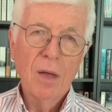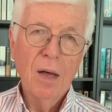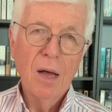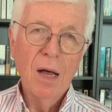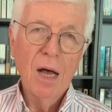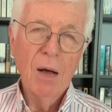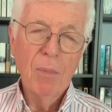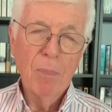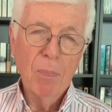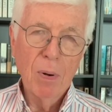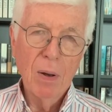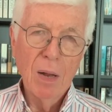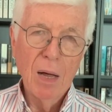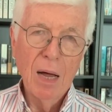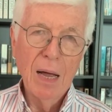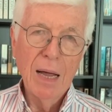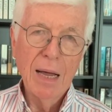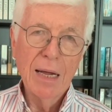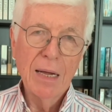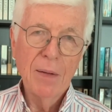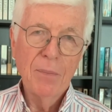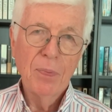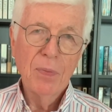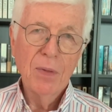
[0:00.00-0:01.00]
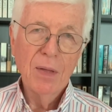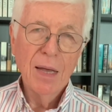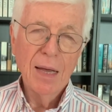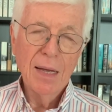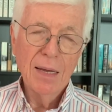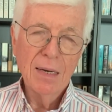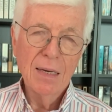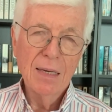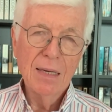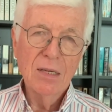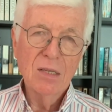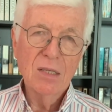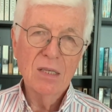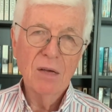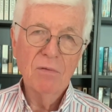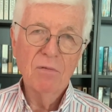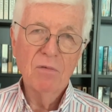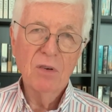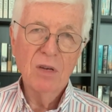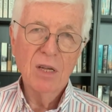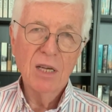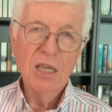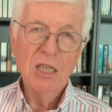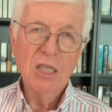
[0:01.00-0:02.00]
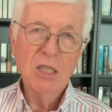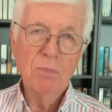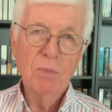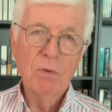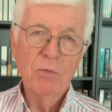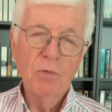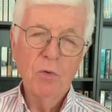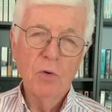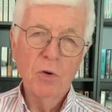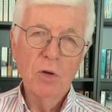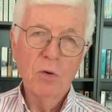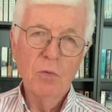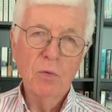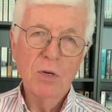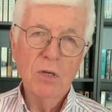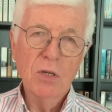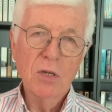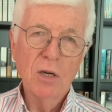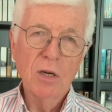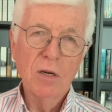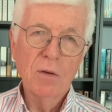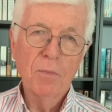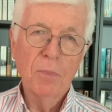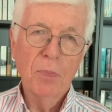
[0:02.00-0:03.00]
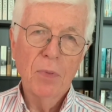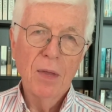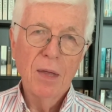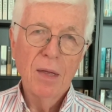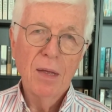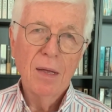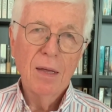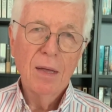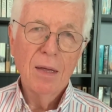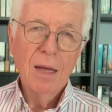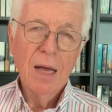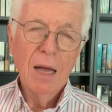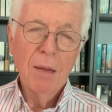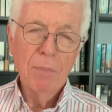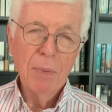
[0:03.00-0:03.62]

apply at least 7 days before you return. And